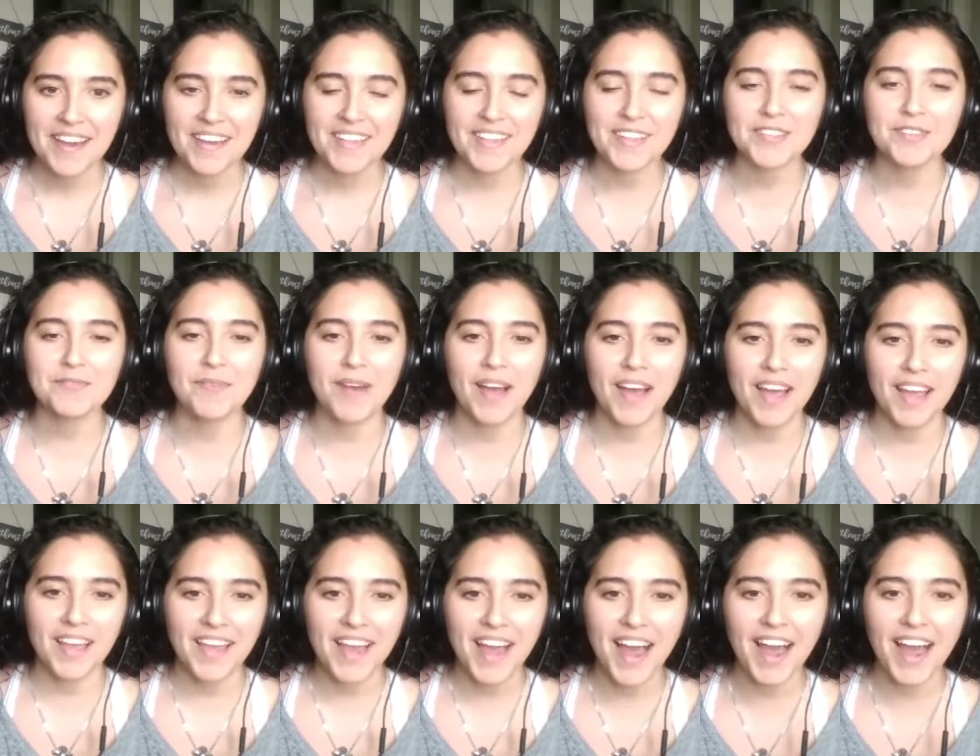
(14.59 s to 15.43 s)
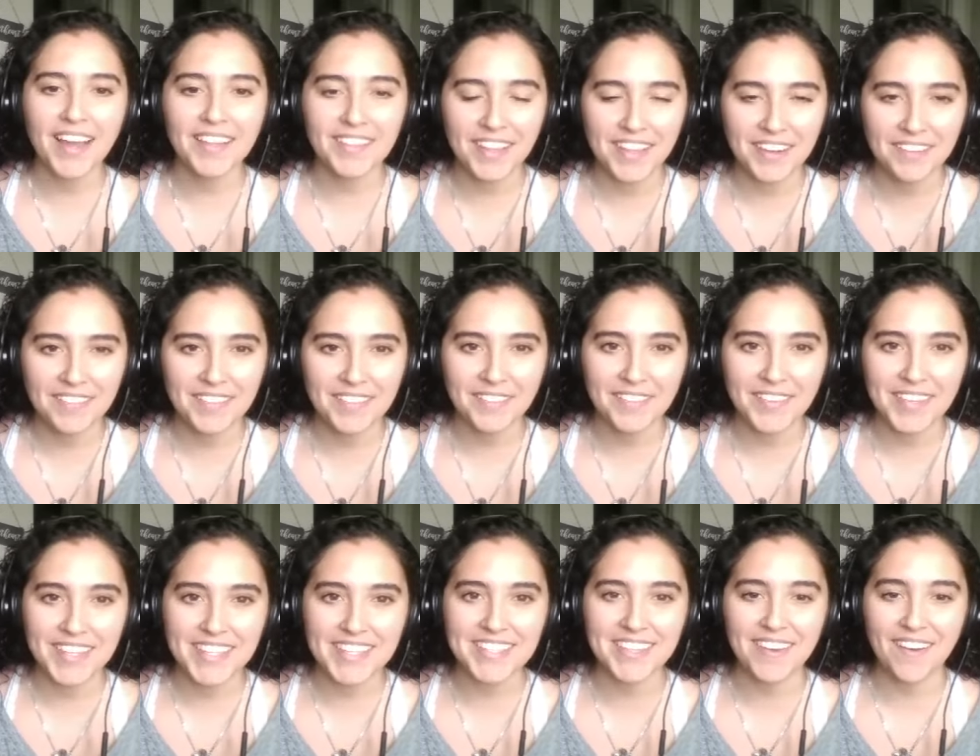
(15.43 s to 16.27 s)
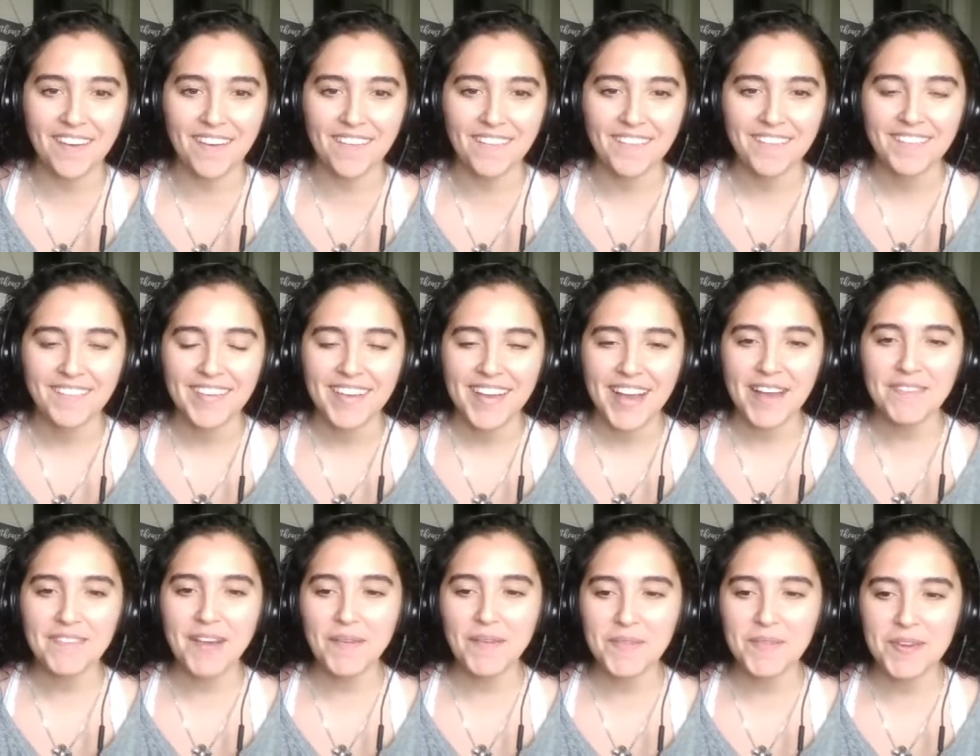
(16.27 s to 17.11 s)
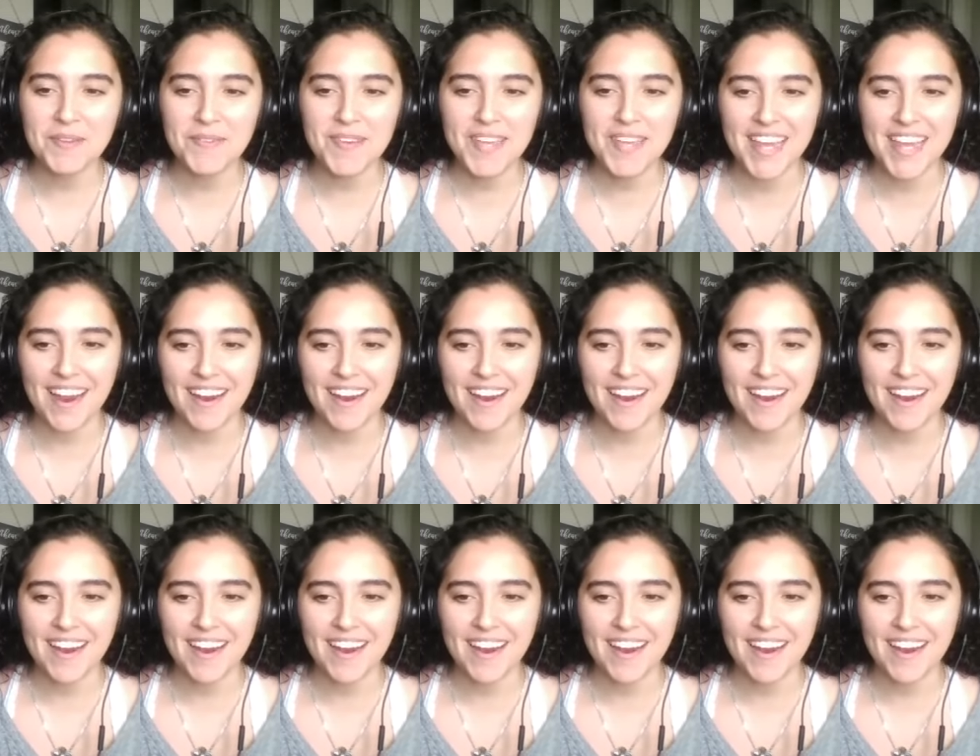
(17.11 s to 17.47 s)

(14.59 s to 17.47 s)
This is my okay. highlight of the week, so I'm happy to be oh, here.